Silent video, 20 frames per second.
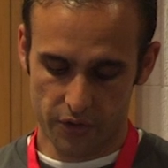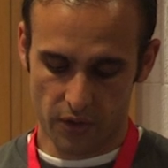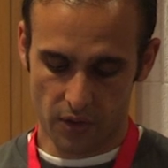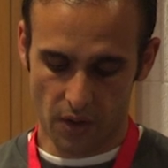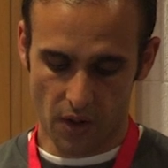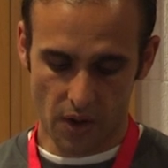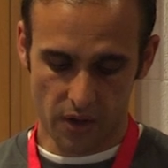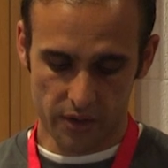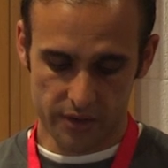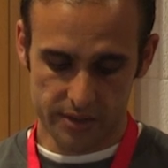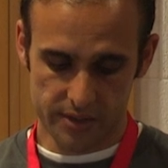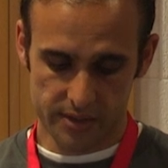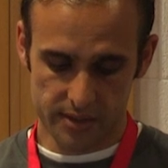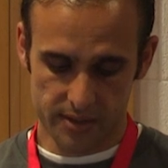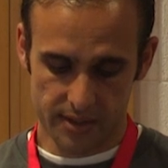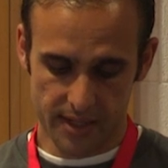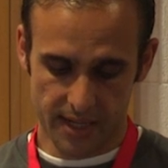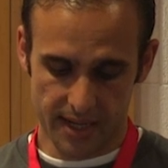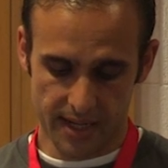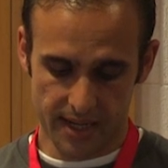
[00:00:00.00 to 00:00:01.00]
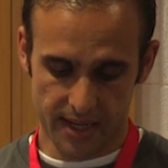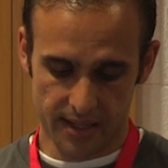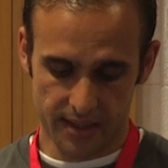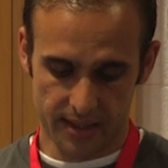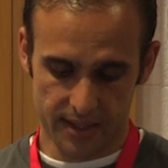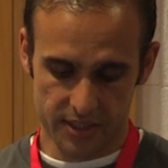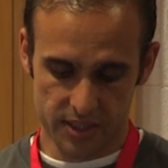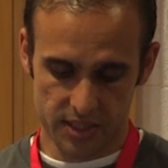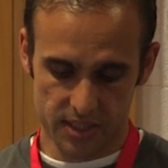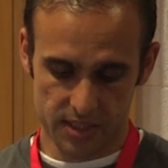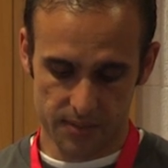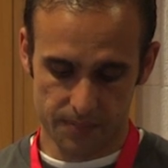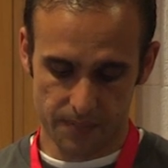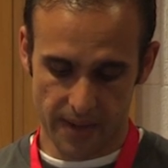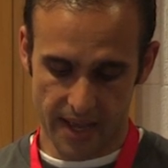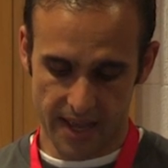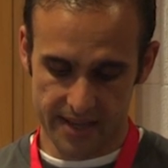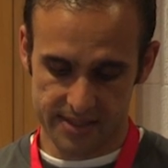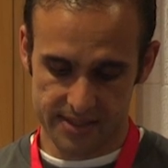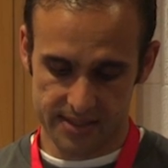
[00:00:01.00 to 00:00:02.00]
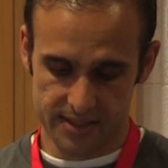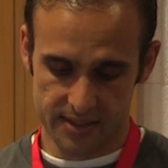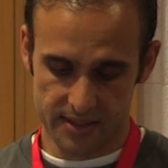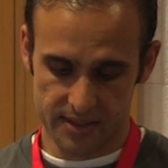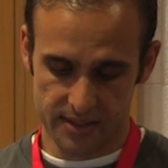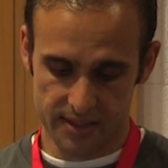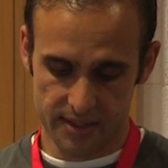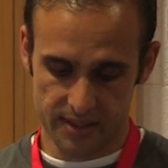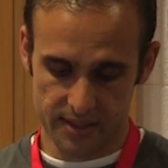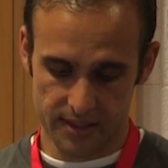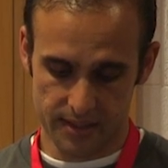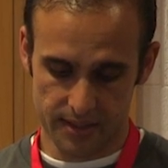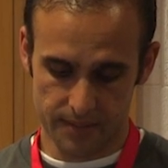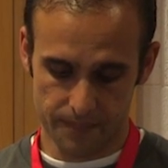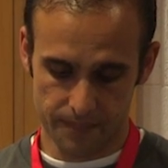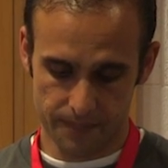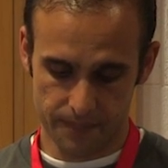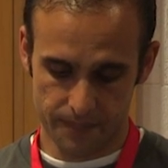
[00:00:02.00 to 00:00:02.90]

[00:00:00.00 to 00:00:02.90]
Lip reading: the logs, and let's just pass in the,